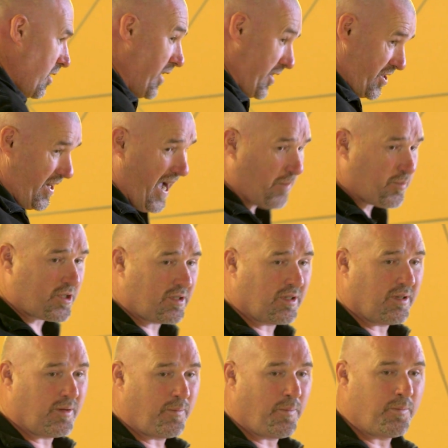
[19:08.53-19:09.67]
It snaps.
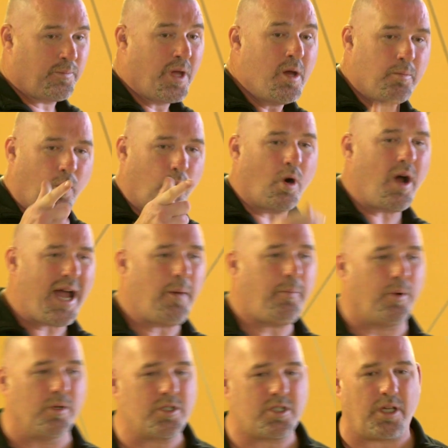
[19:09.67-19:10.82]
But what happens